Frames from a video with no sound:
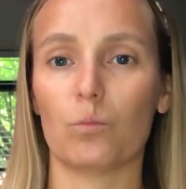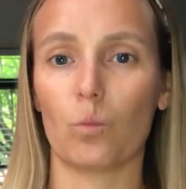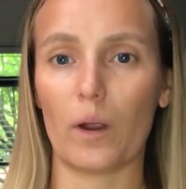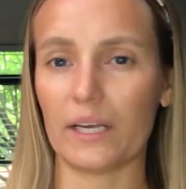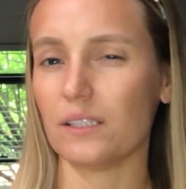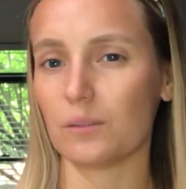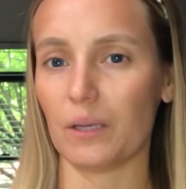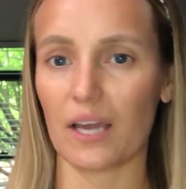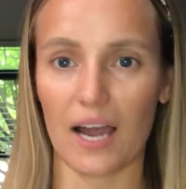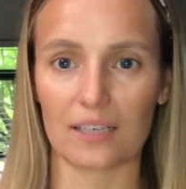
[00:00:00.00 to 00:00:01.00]
waiting to
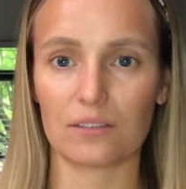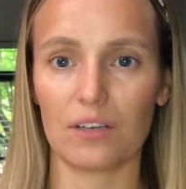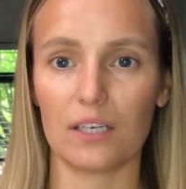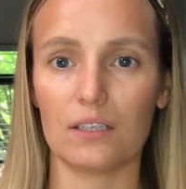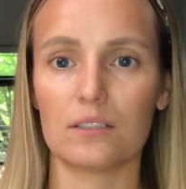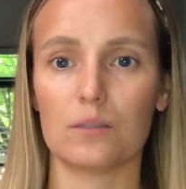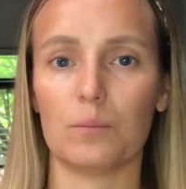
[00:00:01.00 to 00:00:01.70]
be activated to